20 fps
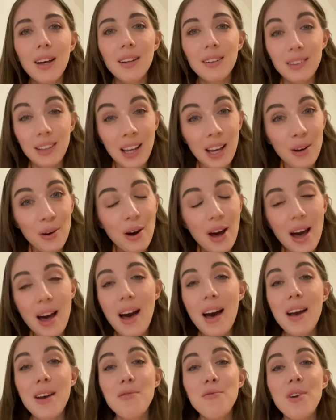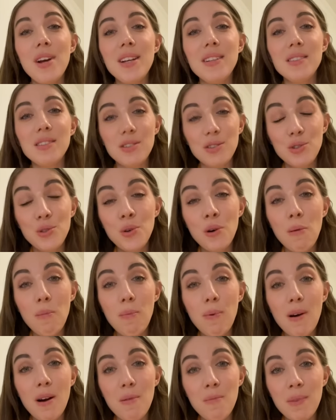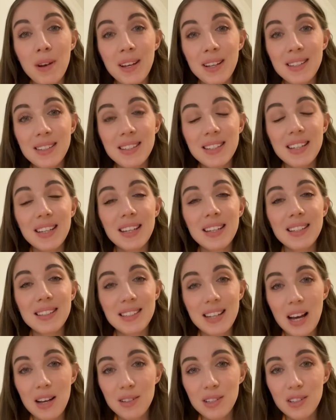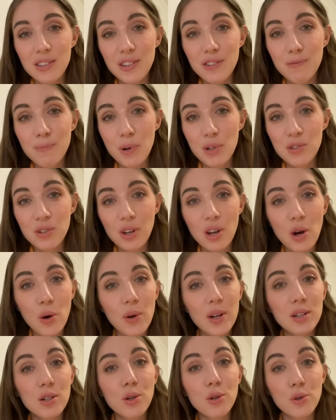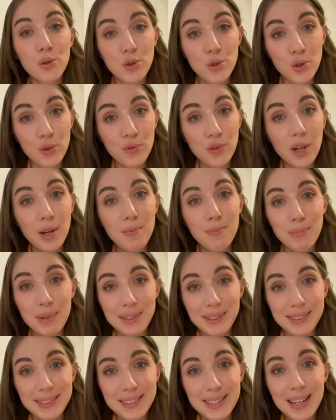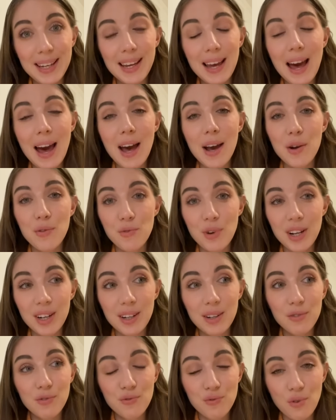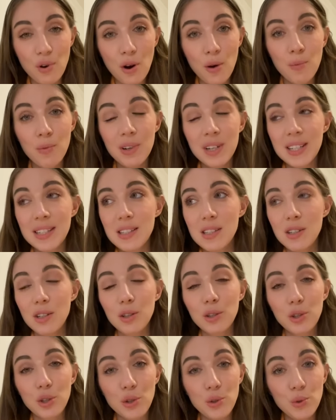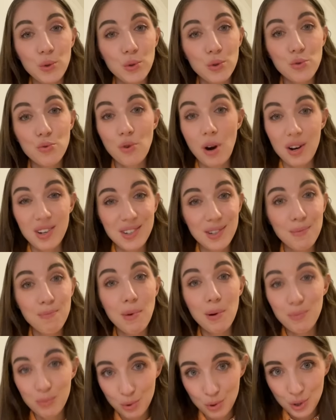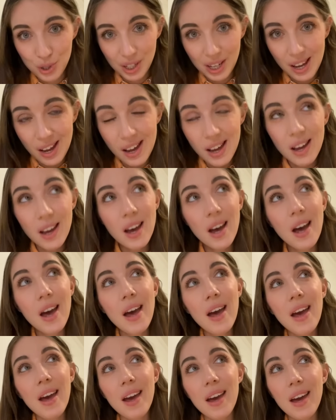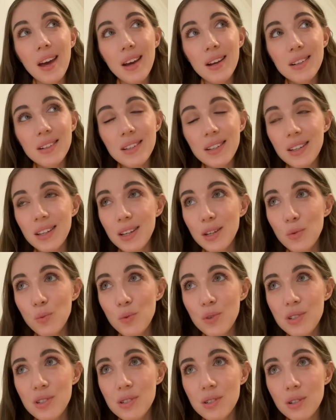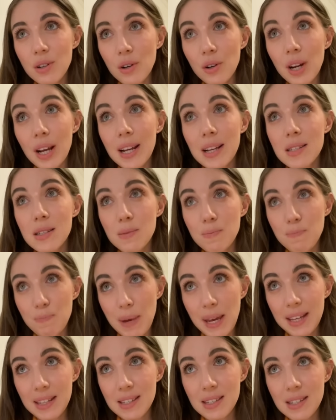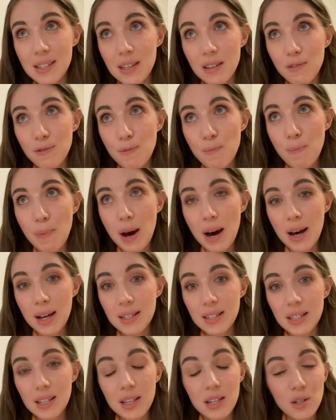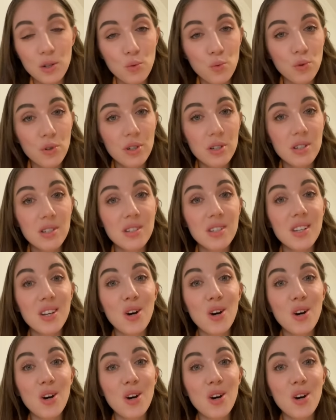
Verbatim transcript: Now I rent new apartment in downtown of Moscow in Khrushchevka building. I rent it from little cute Russian babushka and it was not expensive but it was